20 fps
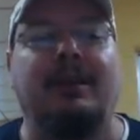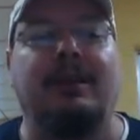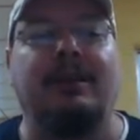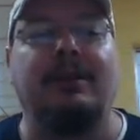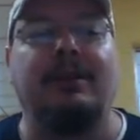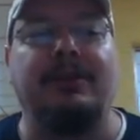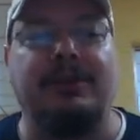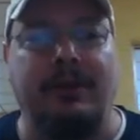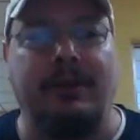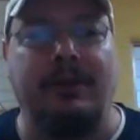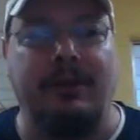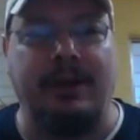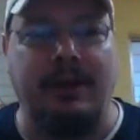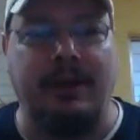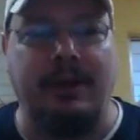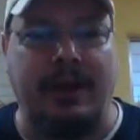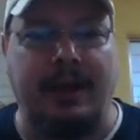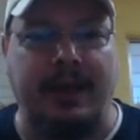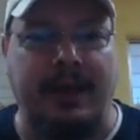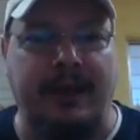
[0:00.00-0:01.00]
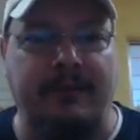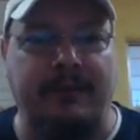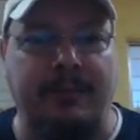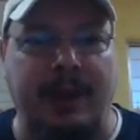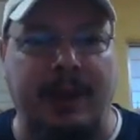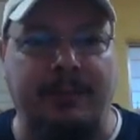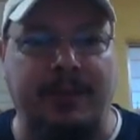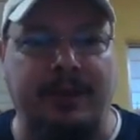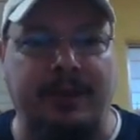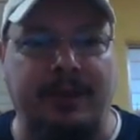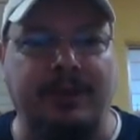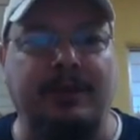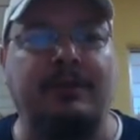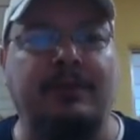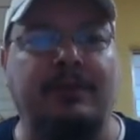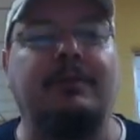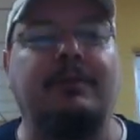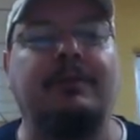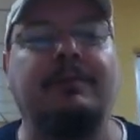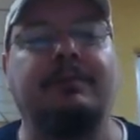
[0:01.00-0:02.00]
So here I have my
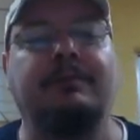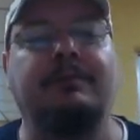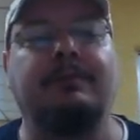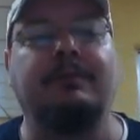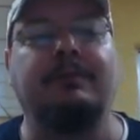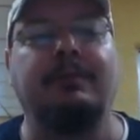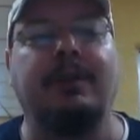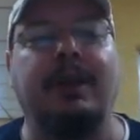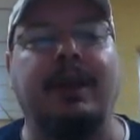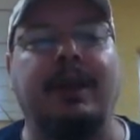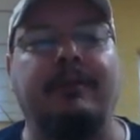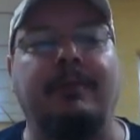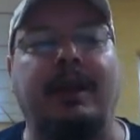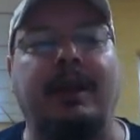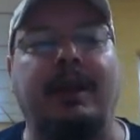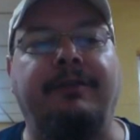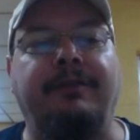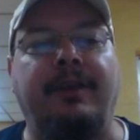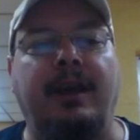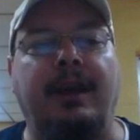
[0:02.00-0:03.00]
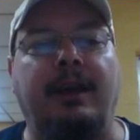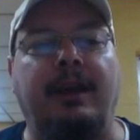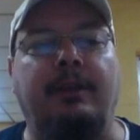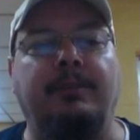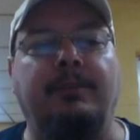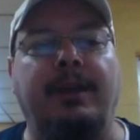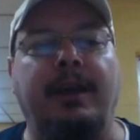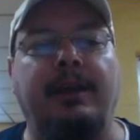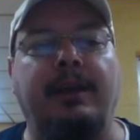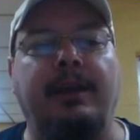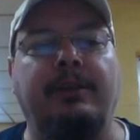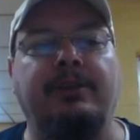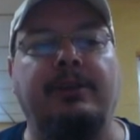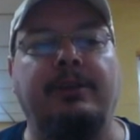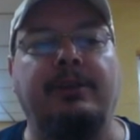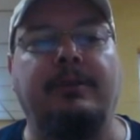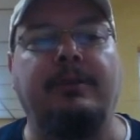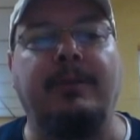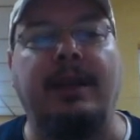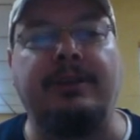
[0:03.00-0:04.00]
menu. I have my file
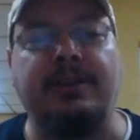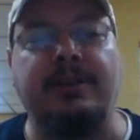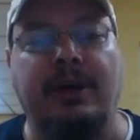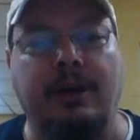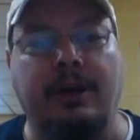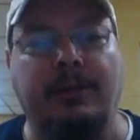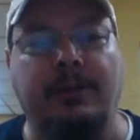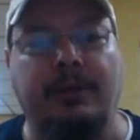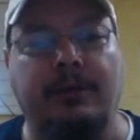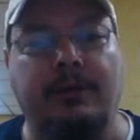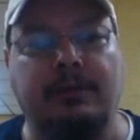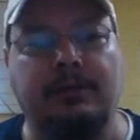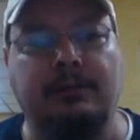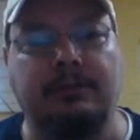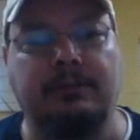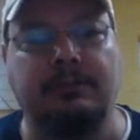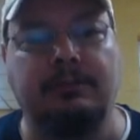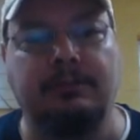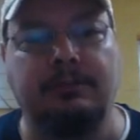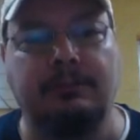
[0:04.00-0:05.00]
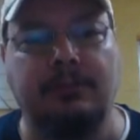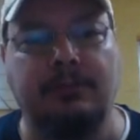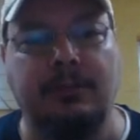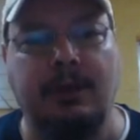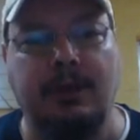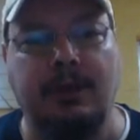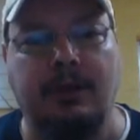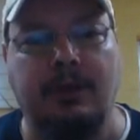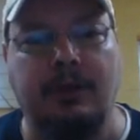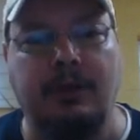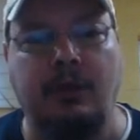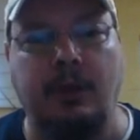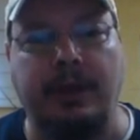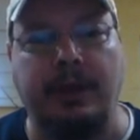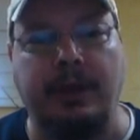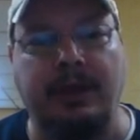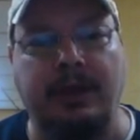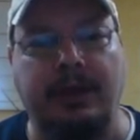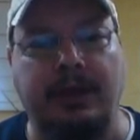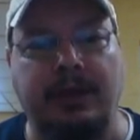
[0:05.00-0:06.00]
manager, my terminal, a
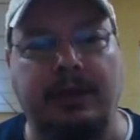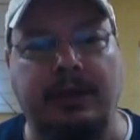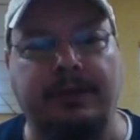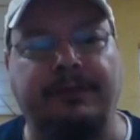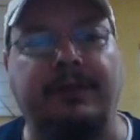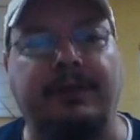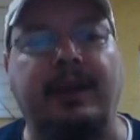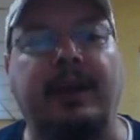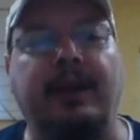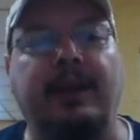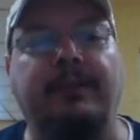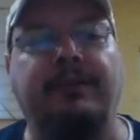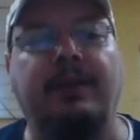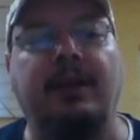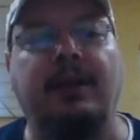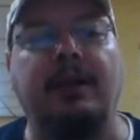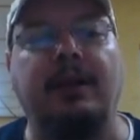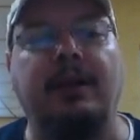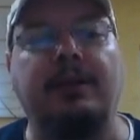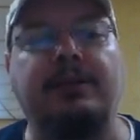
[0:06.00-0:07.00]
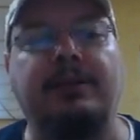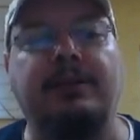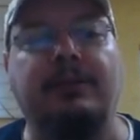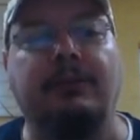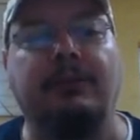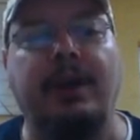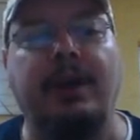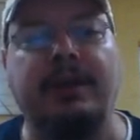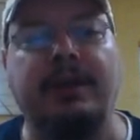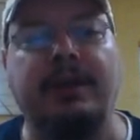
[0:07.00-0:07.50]
quick link to Firefox, run